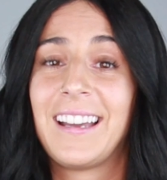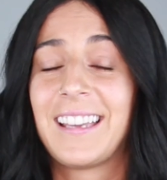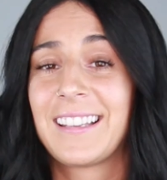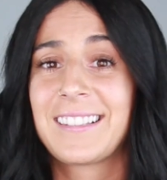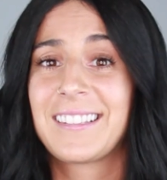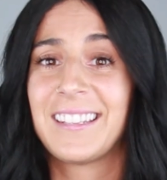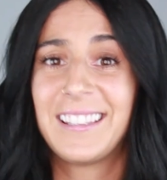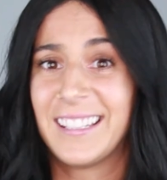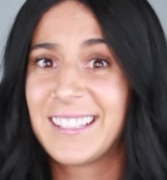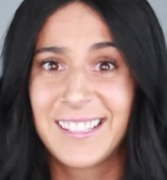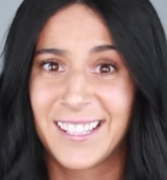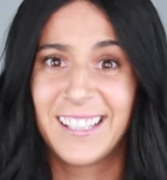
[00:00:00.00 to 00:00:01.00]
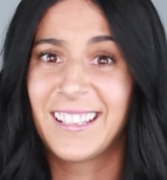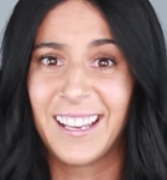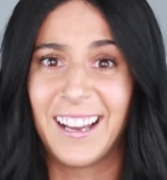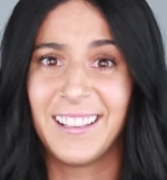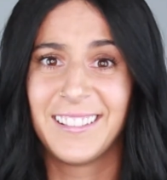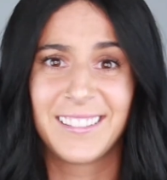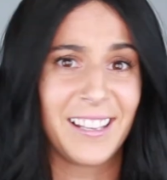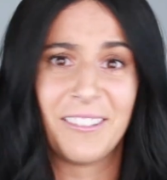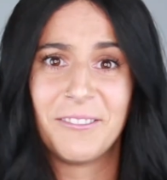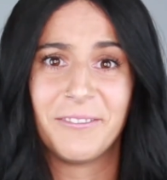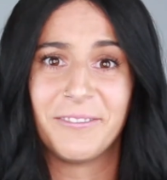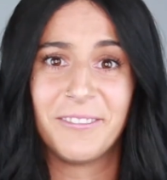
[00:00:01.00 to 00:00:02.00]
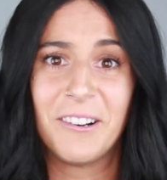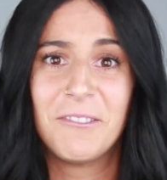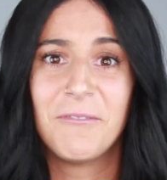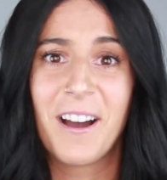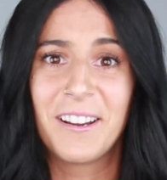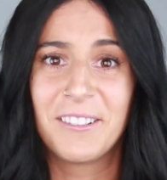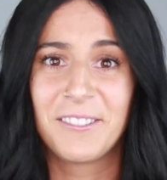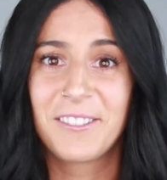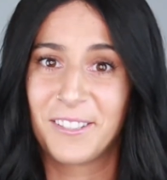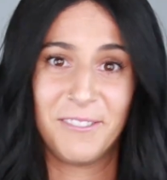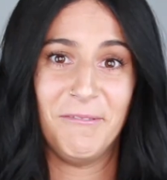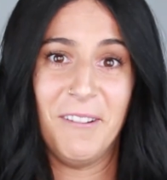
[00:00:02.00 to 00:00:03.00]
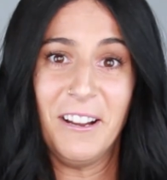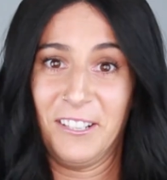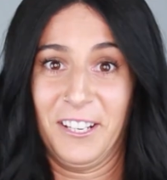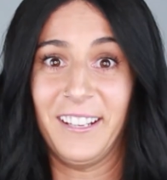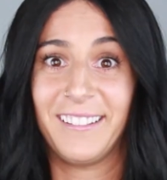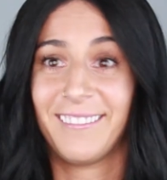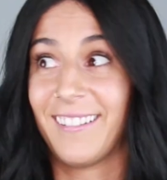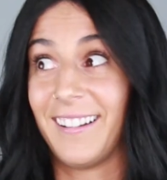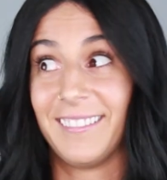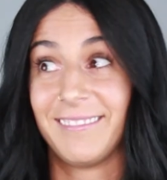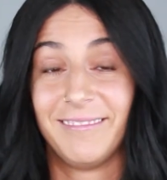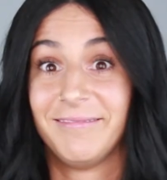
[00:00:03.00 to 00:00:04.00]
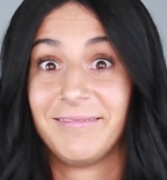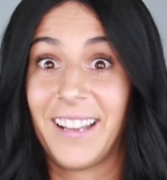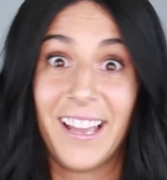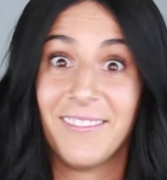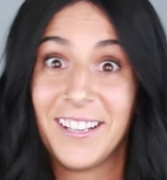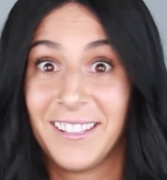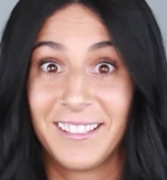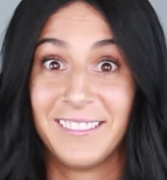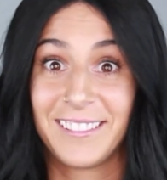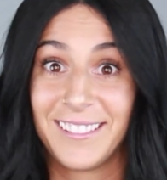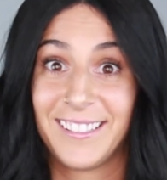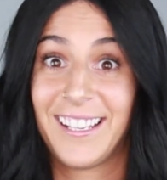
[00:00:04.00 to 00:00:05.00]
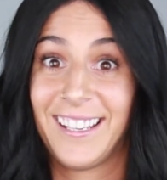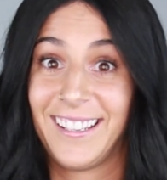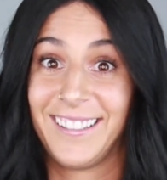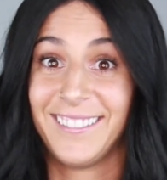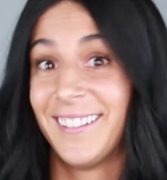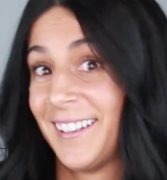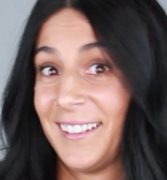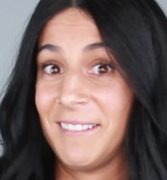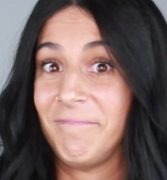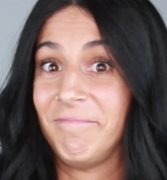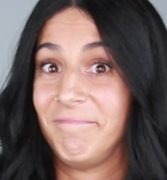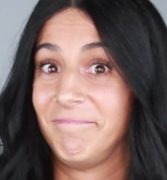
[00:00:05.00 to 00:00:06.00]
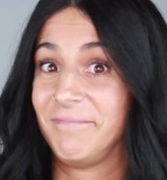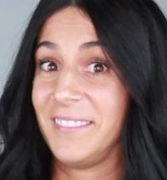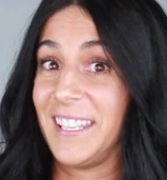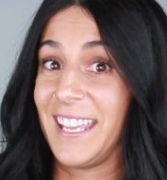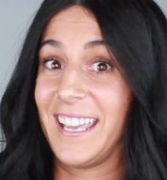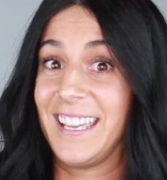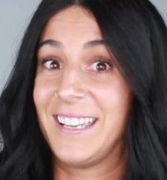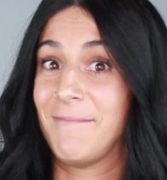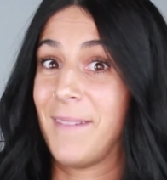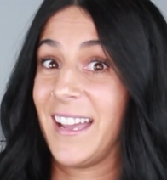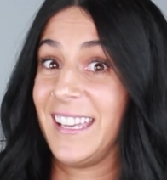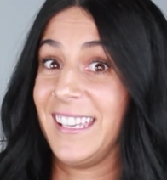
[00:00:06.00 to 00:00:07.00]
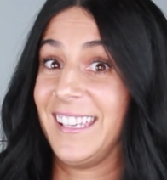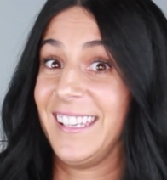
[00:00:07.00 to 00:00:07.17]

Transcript: I guess like this is it, guys. I don't know why you're still watching. I don't have anything else to say. Okay, bye.